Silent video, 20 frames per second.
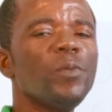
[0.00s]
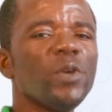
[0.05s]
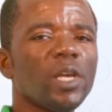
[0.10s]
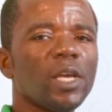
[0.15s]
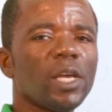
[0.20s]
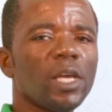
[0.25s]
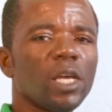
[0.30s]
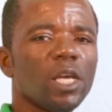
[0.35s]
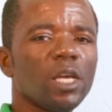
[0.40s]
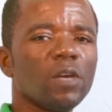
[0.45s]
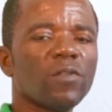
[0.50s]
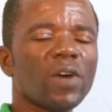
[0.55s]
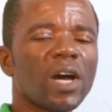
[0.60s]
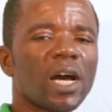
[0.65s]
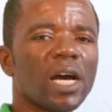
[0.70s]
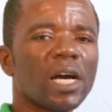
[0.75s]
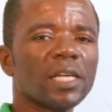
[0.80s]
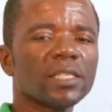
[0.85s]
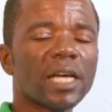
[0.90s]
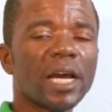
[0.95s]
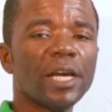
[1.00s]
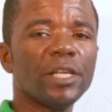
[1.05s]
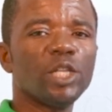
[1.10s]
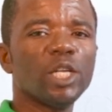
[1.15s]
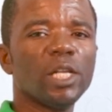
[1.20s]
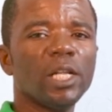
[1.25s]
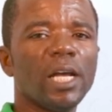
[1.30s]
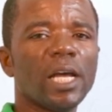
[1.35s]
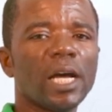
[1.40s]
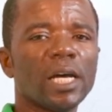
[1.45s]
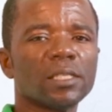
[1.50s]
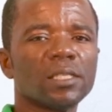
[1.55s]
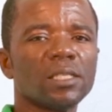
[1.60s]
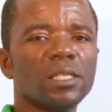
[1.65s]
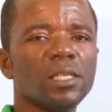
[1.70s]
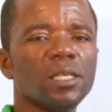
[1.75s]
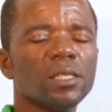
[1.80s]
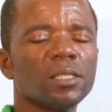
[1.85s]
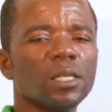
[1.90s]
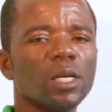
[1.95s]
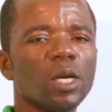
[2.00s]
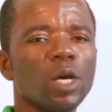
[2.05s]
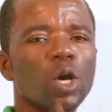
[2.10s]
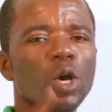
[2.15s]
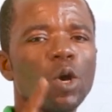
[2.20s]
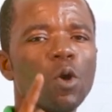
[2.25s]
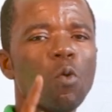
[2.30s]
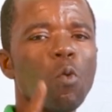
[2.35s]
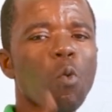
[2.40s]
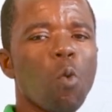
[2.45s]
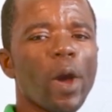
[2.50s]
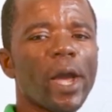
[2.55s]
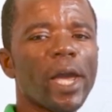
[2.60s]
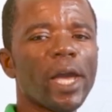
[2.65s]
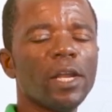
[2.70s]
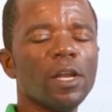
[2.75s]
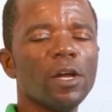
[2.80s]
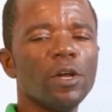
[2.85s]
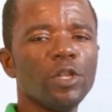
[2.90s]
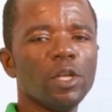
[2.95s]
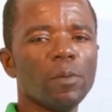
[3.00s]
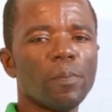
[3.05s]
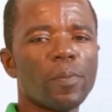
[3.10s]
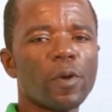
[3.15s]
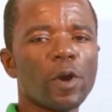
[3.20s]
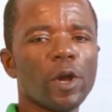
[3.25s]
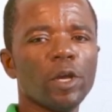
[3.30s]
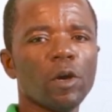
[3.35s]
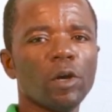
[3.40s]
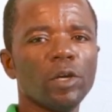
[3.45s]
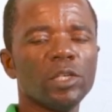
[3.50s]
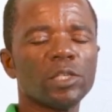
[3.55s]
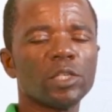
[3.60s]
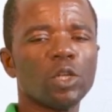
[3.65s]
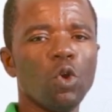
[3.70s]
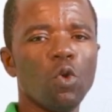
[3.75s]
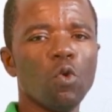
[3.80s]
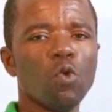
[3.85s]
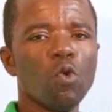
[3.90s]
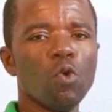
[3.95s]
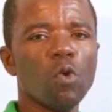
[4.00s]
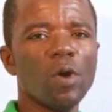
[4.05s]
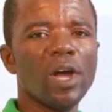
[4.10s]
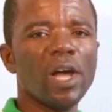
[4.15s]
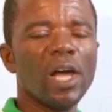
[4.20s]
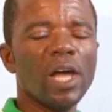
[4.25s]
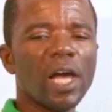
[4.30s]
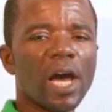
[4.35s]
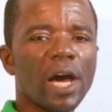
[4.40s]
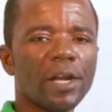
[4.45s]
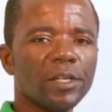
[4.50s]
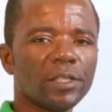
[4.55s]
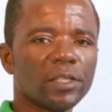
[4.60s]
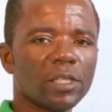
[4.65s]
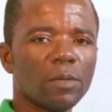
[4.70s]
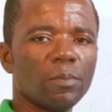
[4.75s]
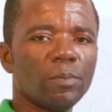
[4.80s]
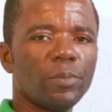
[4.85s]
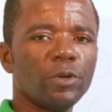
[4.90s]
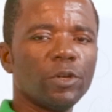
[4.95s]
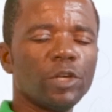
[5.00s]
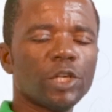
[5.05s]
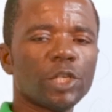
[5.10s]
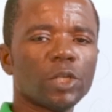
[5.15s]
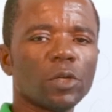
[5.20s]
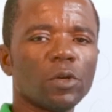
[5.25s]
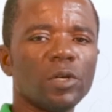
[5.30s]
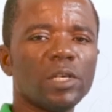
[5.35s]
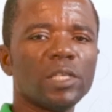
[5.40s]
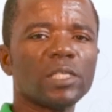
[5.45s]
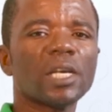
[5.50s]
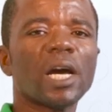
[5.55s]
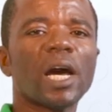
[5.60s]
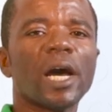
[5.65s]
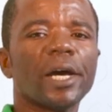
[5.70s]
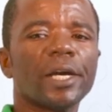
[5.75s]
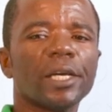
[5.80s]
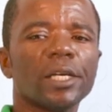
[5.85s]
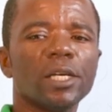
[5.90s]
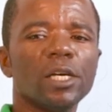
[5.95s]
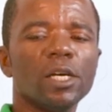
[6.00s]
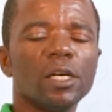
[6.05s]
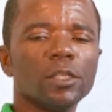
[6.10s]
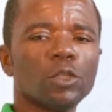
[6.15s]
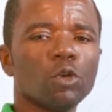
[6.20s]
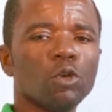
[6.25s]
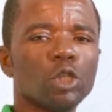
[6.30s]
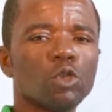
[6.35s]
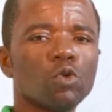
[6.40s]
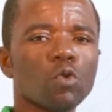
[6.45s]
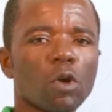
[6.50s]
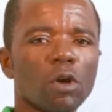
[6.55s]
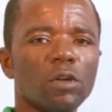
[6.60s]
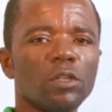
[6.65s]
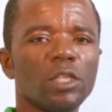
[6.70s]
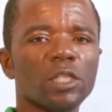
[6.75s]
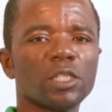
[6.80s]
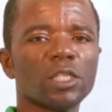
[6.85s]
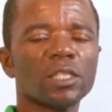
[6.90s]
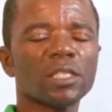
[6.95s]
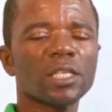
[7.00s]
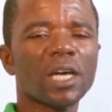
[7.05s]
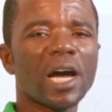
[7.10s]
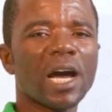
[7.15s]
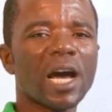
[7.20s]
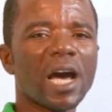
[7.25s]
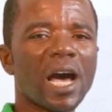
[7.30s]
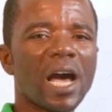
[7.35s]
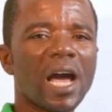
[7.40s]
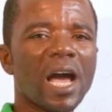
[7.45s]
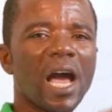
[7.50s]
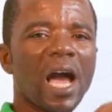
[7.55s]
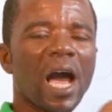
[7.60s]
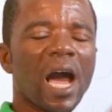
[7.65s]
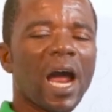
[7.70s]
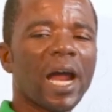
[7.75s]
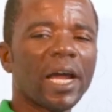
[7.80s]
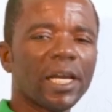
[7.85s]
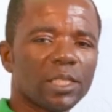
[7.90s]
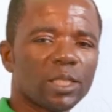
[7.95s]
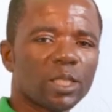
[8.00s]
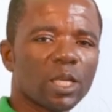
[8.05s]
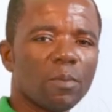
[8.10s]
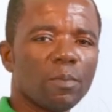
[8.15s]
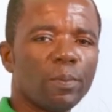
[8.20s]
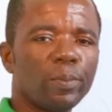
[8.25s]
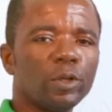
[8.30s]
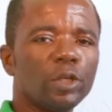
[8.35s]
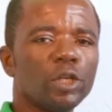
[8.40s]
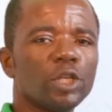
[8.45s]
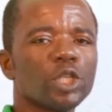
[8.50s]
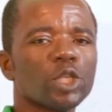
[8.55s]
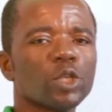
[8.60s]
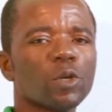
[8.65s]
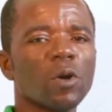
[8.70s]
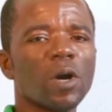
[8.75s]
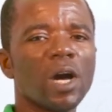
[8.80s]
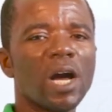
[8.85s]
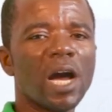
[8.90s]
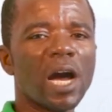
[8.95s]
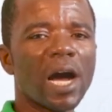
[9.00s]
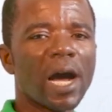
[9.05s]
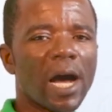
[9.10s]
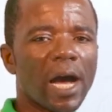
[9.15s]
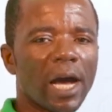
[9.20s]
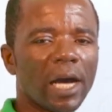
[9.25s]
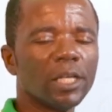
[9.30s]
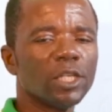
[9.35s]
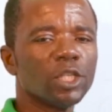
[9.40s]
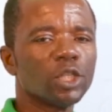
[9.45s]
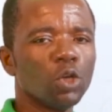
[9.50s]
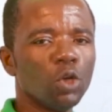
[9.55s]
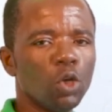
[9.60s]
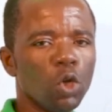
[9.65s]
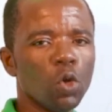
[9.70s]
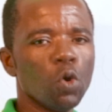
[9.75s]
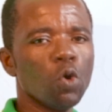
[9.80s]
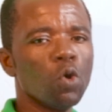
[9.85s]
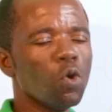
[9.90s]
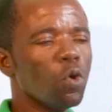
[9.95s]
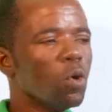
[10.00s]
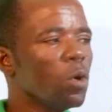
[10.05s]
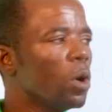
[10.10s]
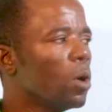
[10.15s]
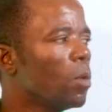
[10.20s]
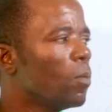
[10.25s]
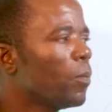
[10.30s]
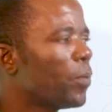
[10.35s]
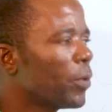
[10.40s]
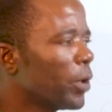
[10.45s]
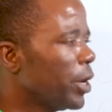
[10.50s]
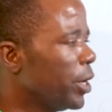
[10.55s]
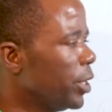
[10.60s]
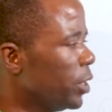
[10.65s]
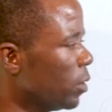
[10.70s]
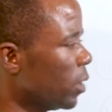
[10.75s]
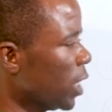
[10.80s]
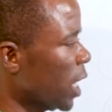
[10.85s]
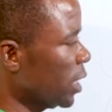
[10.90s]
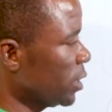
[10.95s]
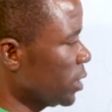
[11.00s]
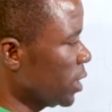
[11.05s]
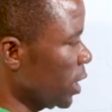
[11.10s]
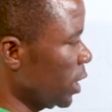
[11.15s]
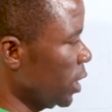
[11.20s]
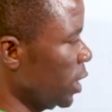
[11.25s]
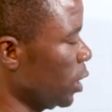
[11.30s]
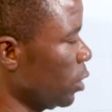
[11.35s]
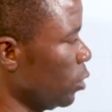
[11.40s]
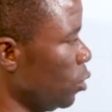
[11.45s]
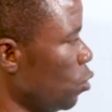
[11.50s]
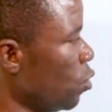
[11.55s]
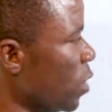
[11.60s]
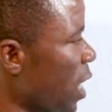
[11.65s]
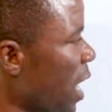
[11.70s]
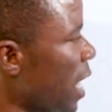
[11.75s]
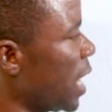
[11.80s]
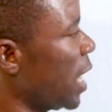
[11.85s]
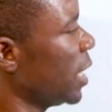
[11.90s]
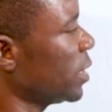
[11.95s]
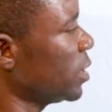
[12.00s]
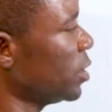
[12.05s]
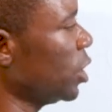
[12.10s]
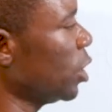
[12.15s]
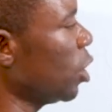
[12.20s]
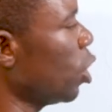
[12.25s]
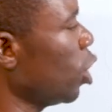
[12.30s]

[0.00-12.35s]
behave as ideal gases when the pressure is low and the temperature is high. So, the 2 conditions are high temperature and low pressure. And taking a look at the